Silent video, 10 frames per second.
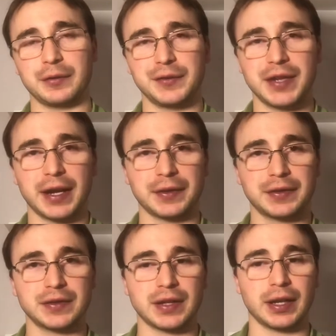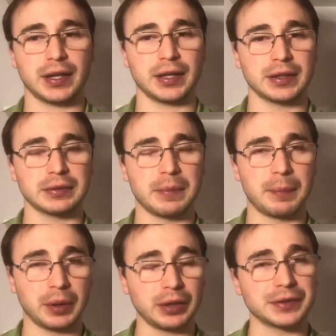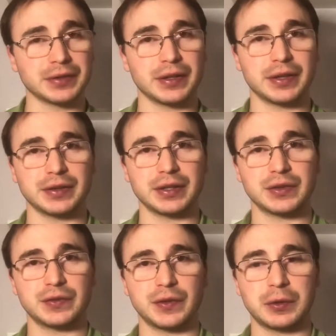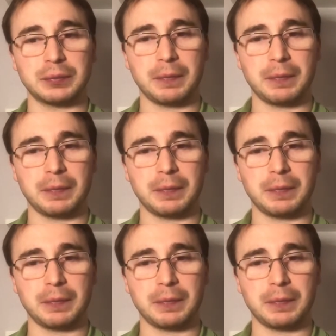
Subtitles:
of deaths and blood in this film.